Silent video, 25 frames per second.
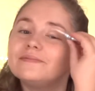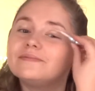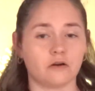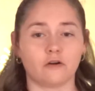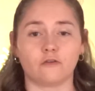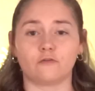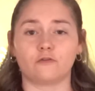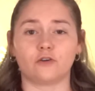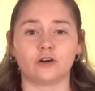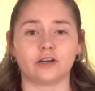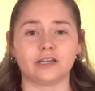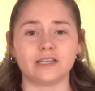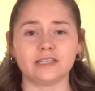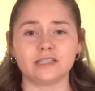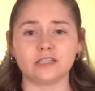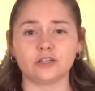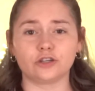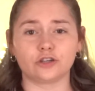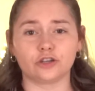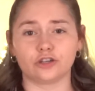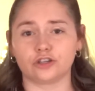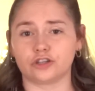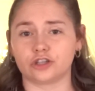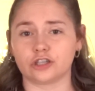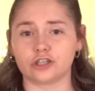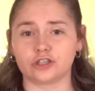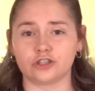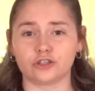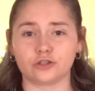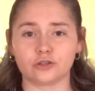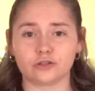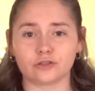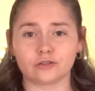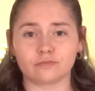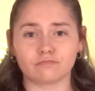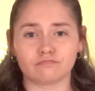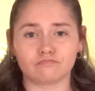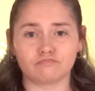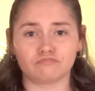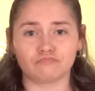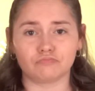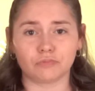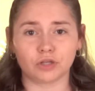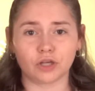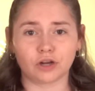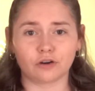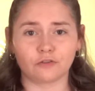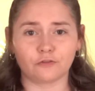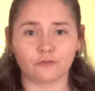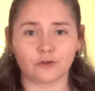For this you can just use
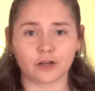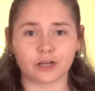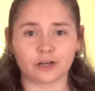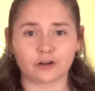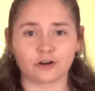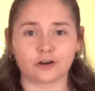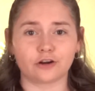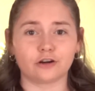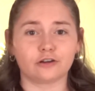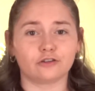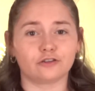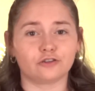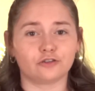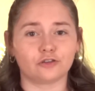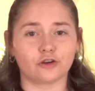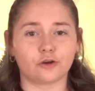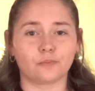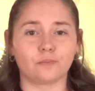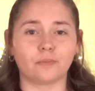your finger to